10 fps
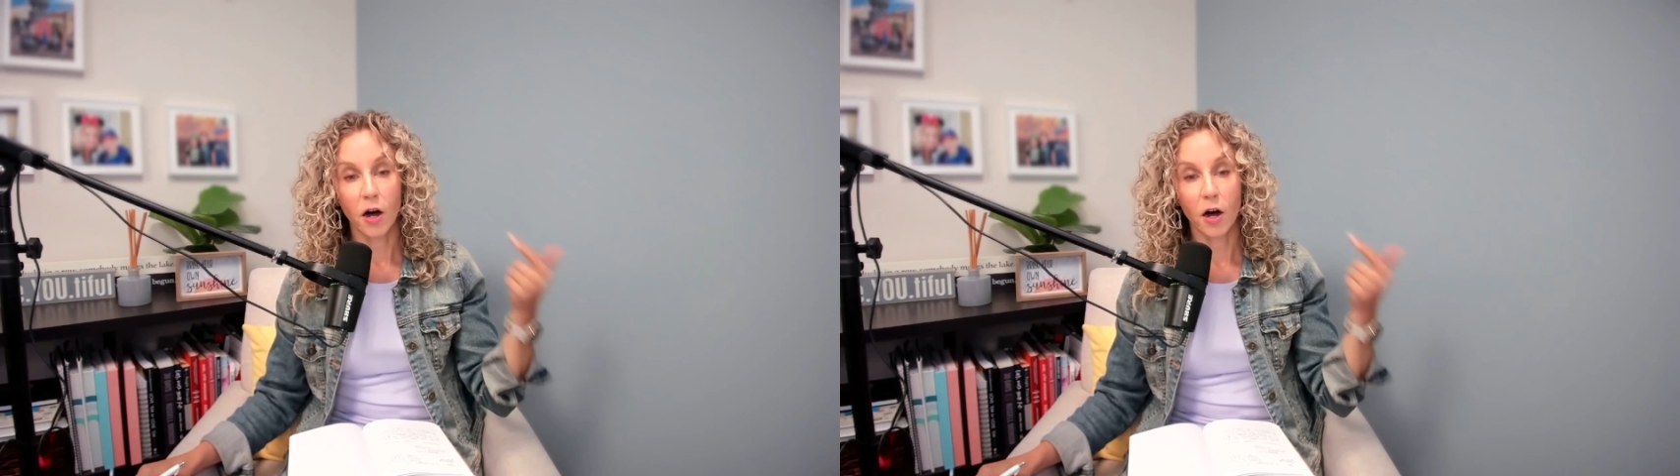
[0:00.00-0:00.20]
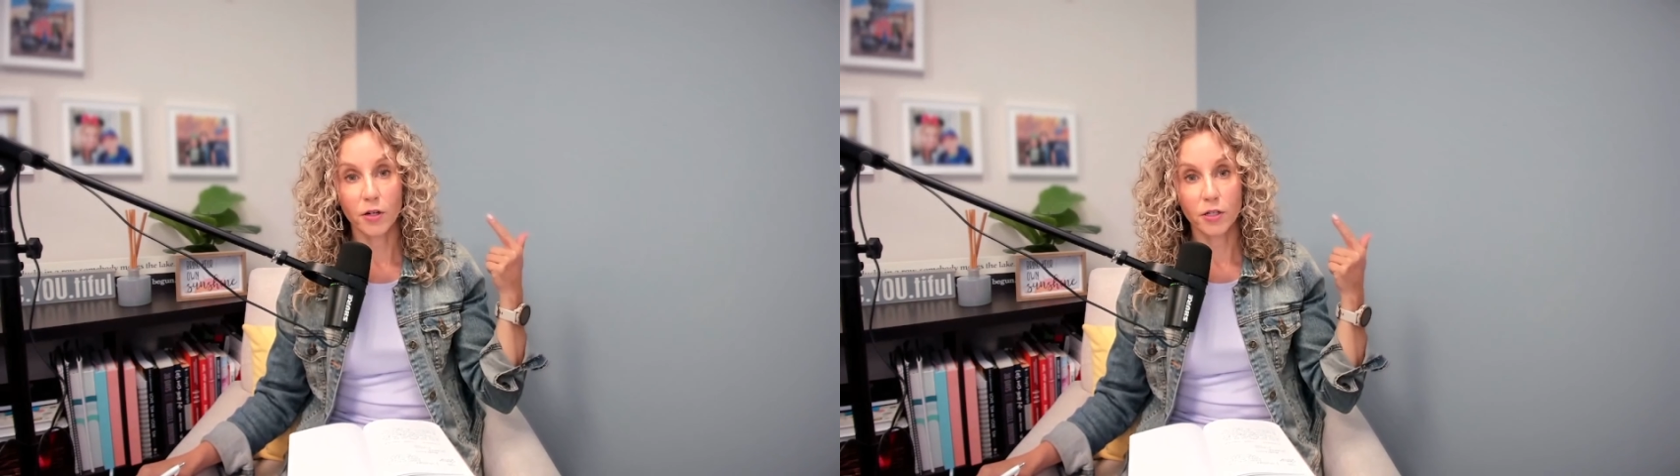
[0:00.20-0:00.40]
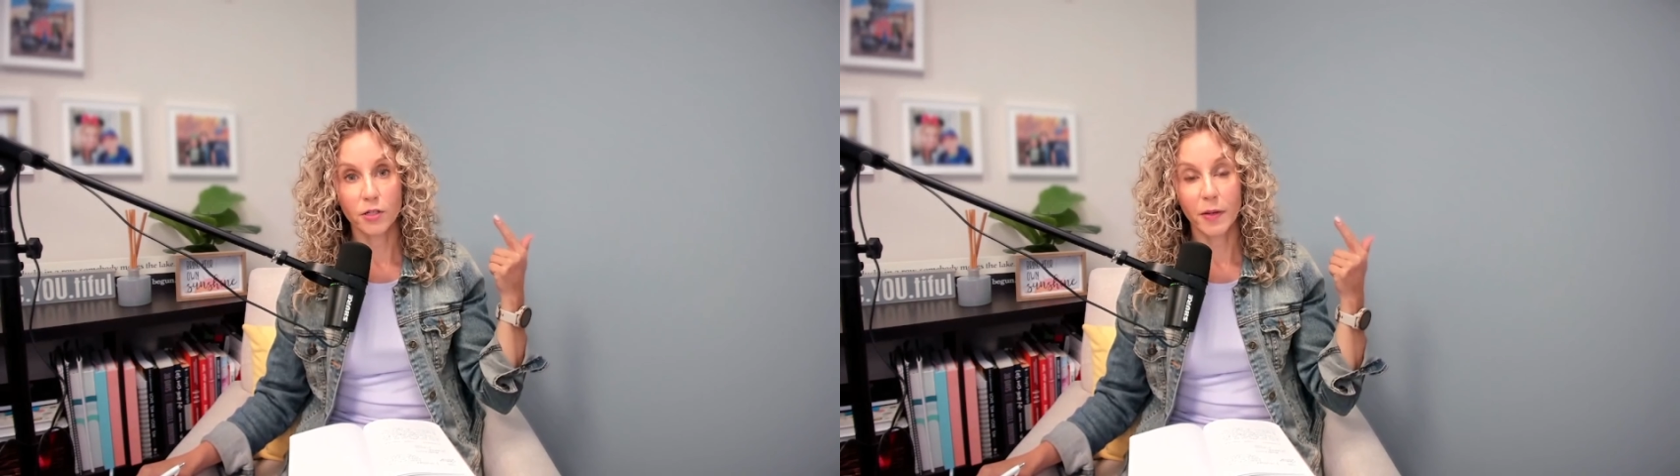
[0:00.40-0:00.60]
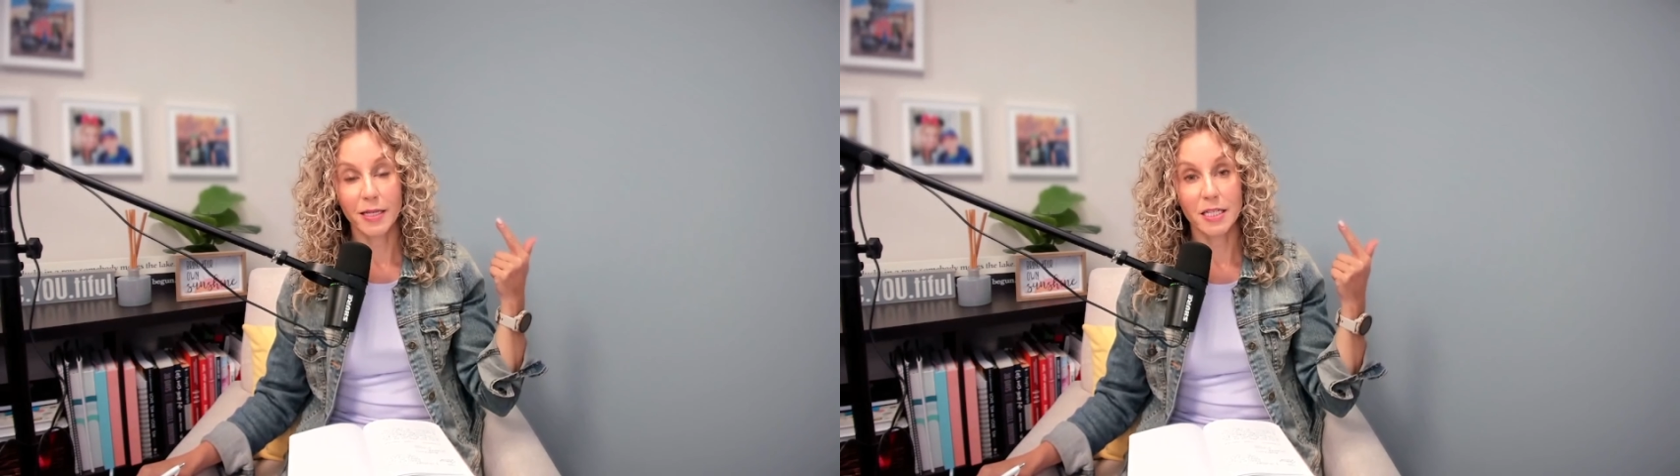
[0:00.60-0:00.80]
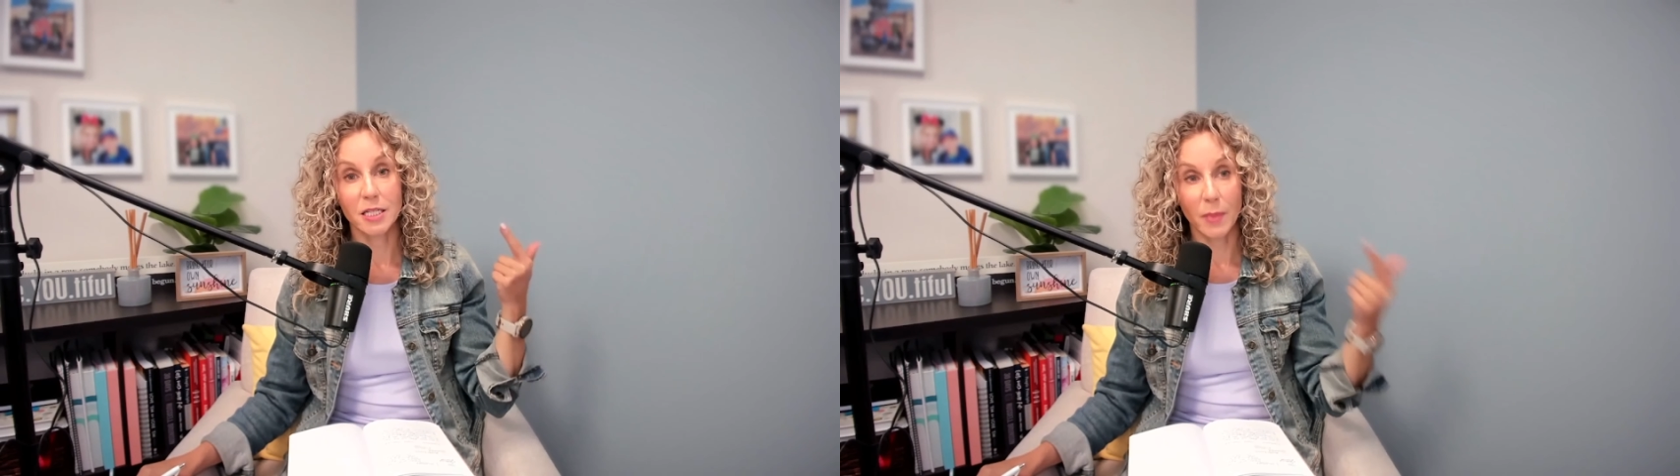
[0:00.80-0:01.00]
All you're doing is
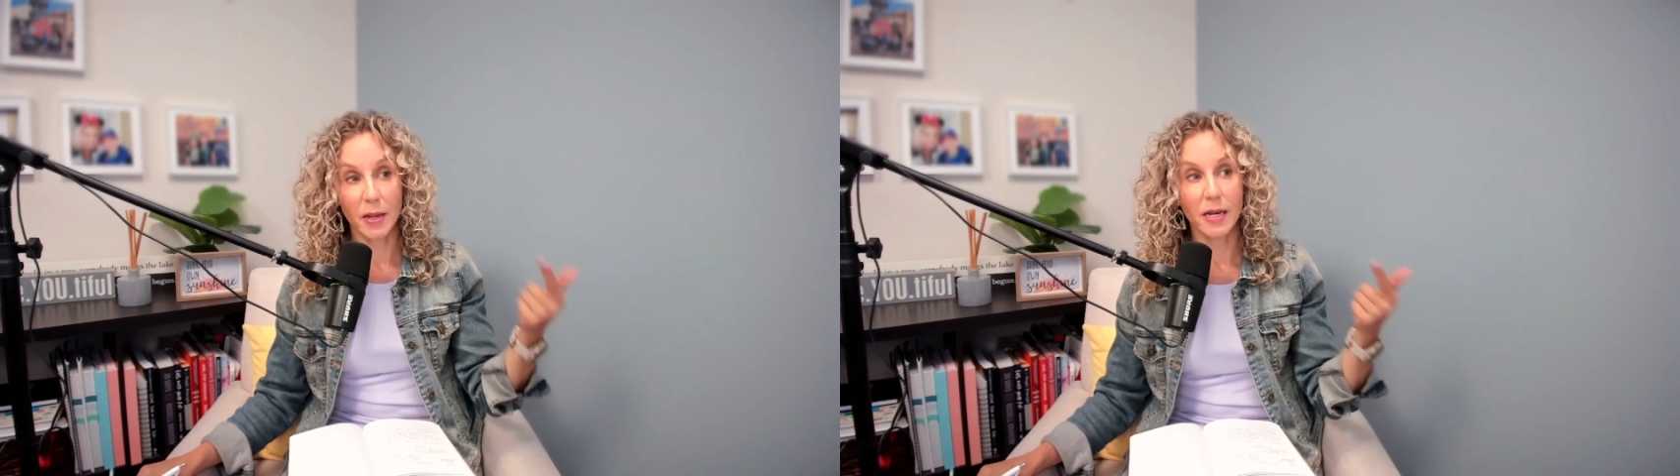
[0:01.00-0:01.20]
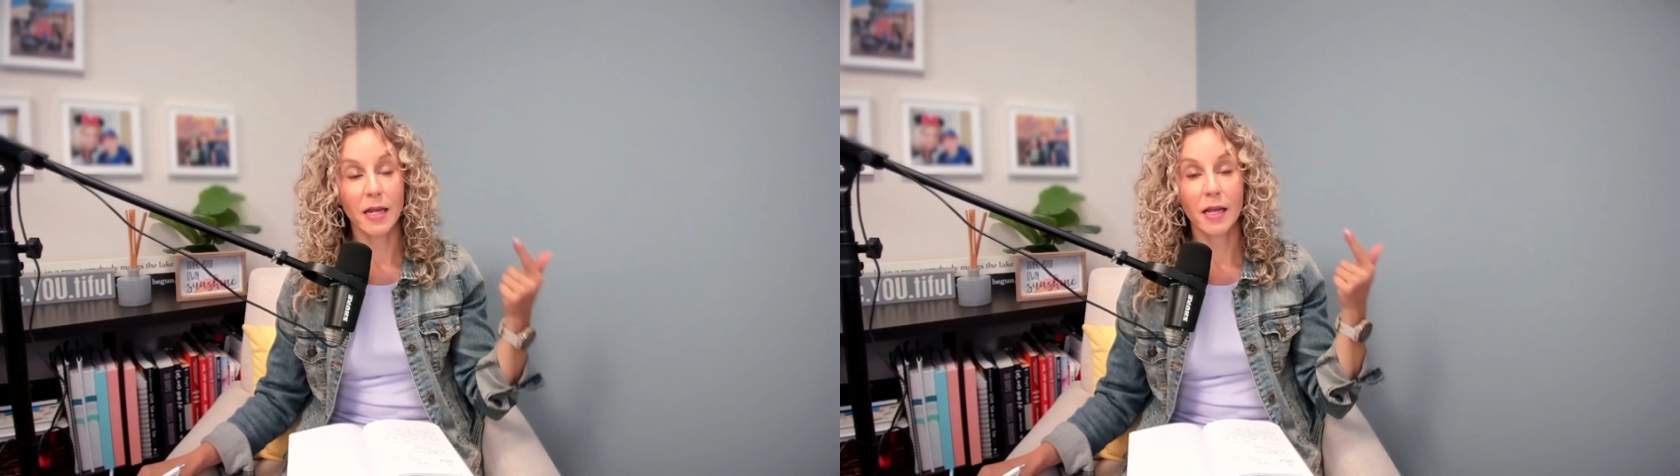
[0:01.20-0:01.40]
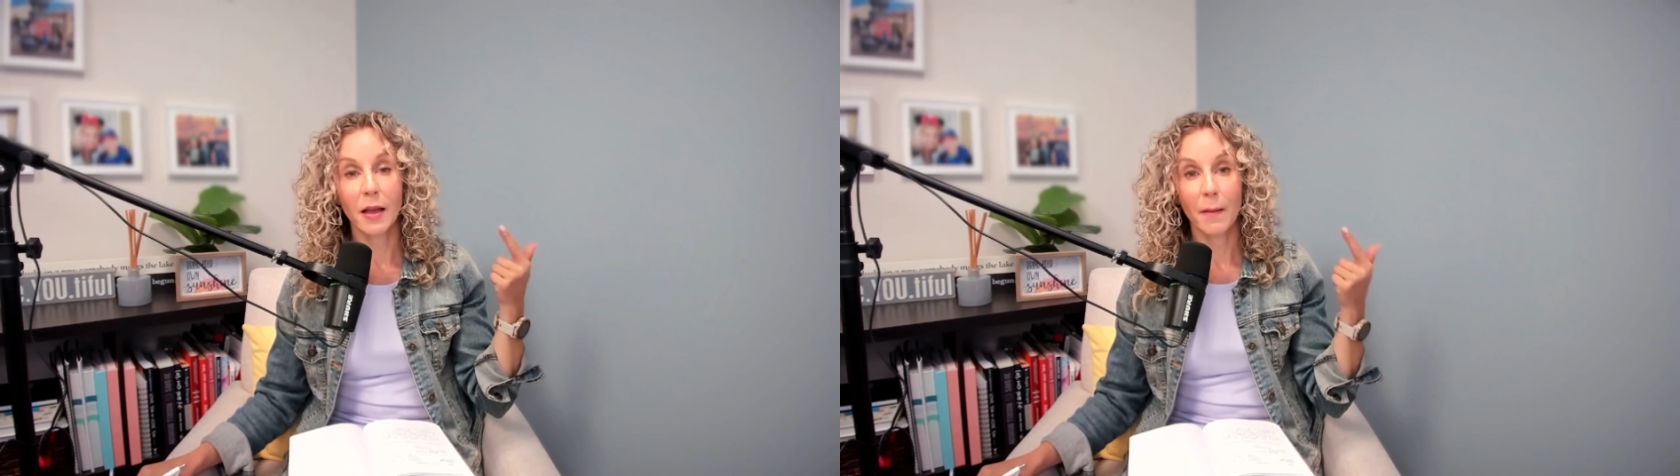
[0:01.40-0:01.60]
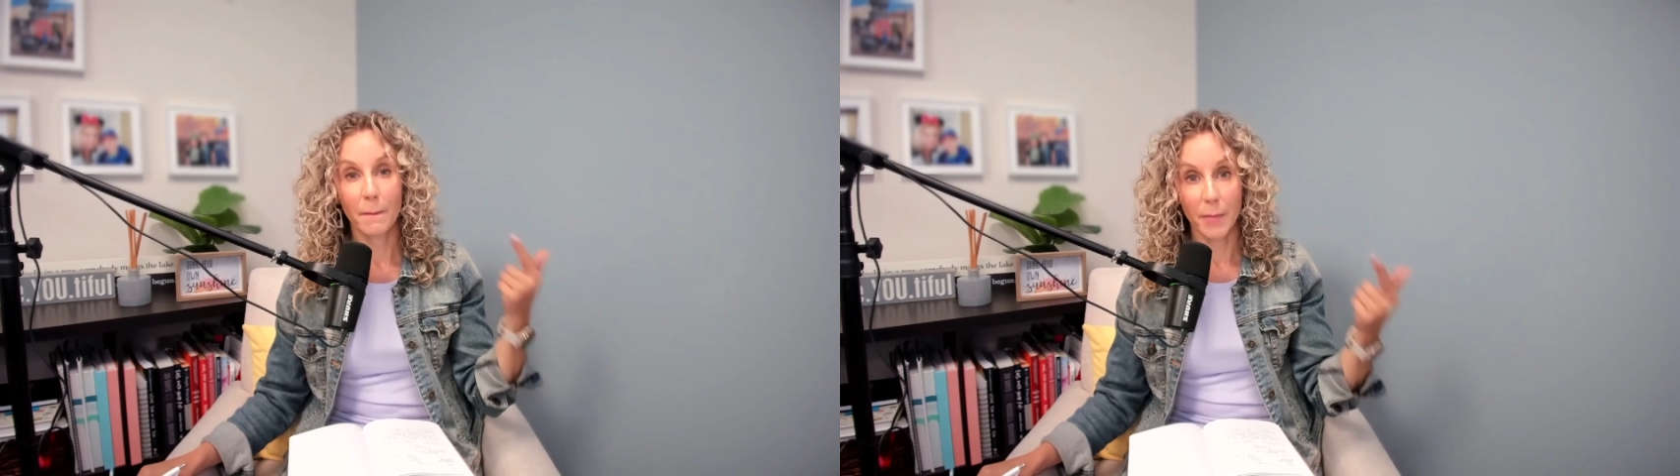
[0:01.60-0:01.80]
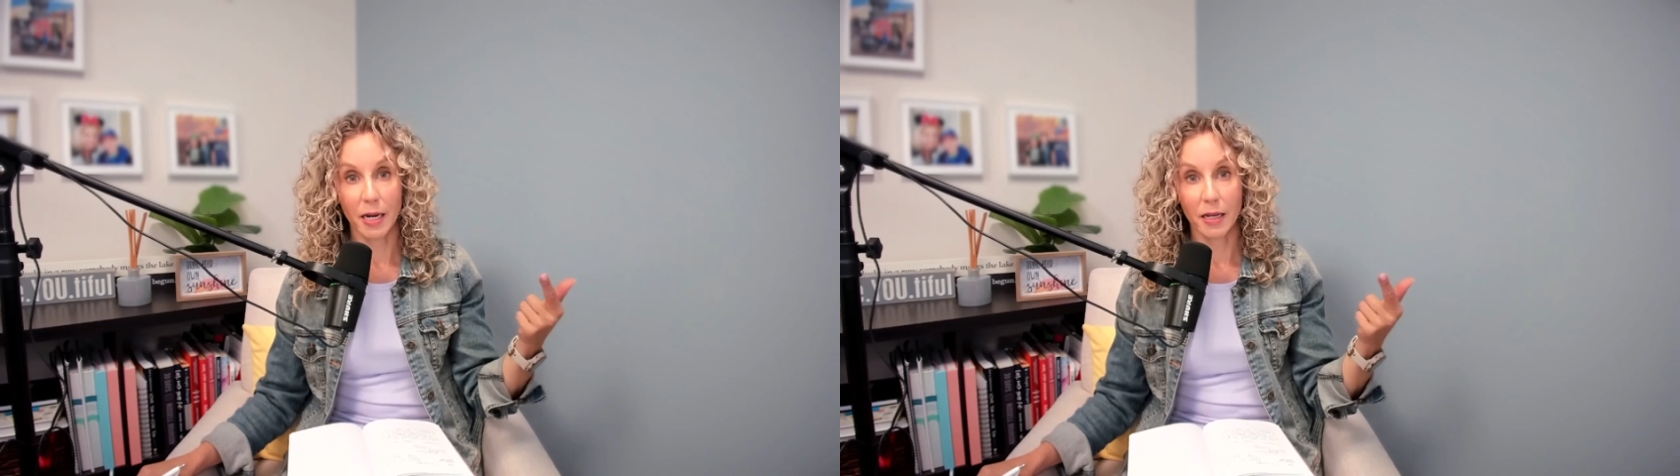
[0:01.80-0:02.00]
spending
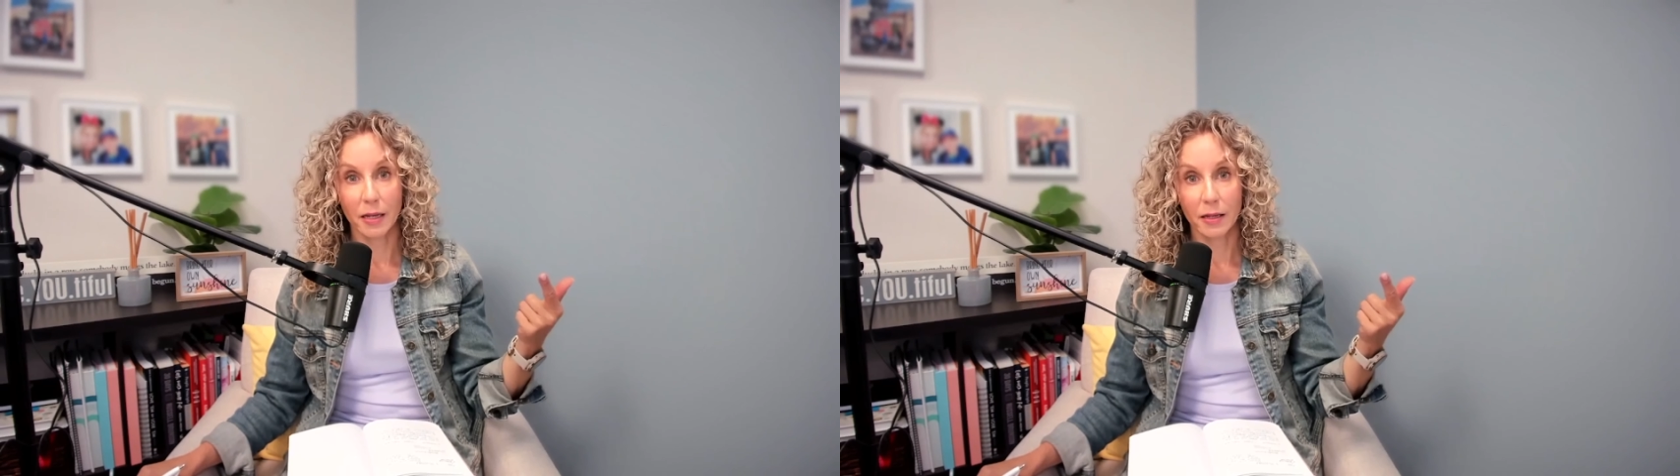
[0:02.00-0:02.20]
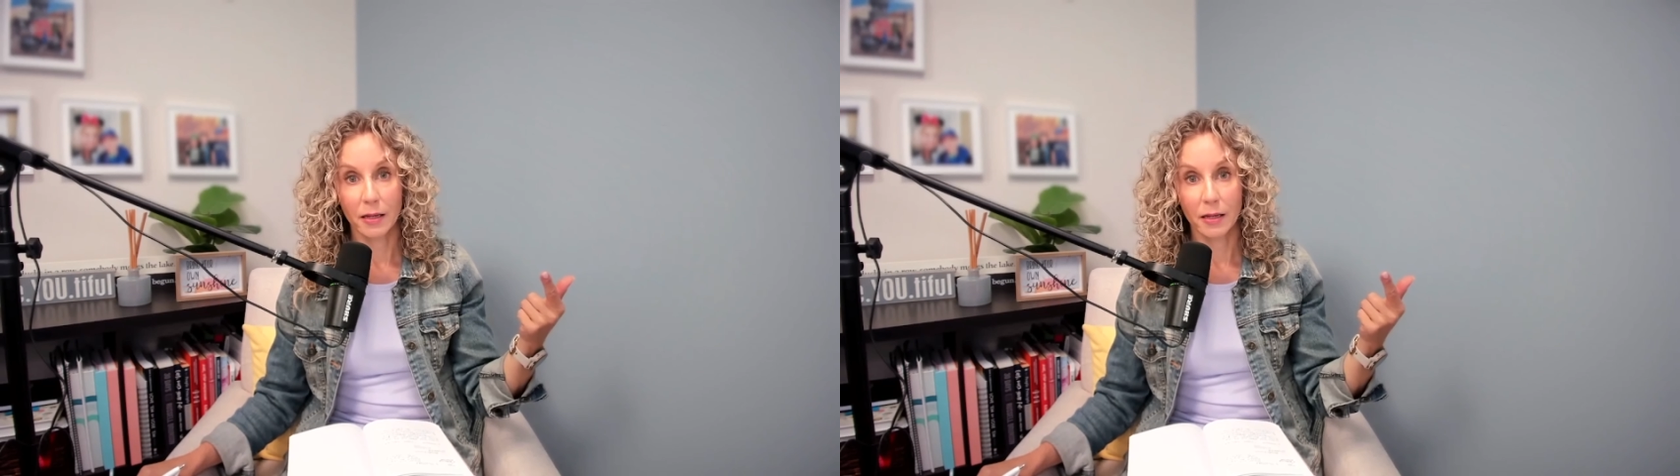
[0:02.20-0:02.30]
money.